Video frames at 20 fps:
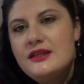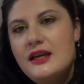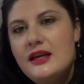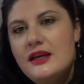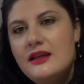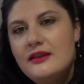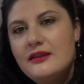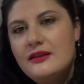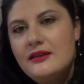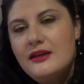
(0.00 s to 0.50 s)

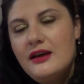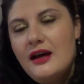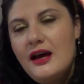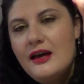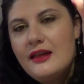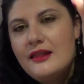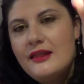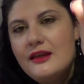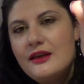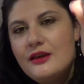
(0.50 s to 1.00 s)
and
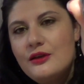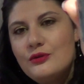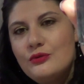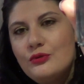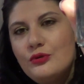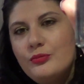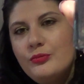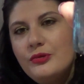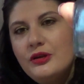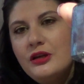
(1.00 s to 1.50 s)
I think
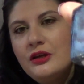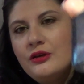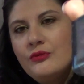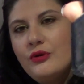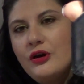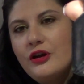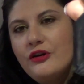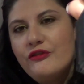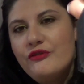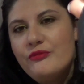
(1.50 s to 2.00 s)
it will be
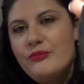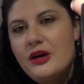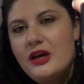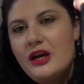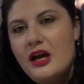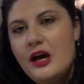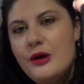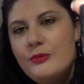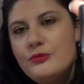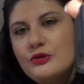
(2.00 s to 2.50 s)
one of
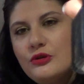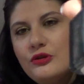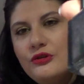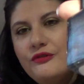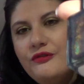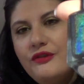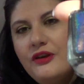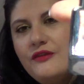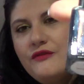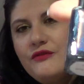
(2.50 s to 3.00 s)
my
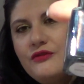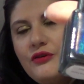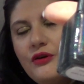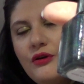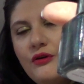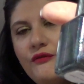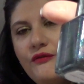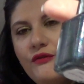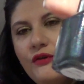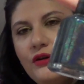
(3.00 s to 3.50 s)
absolute favorite
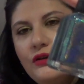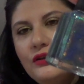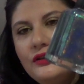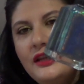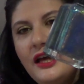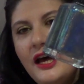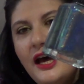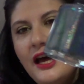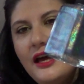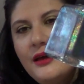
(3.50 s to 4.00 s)
of
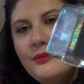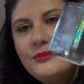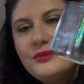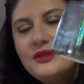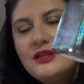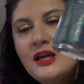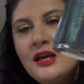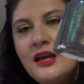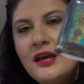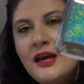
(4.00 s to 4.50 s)
all
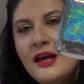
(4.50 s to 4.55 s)
times.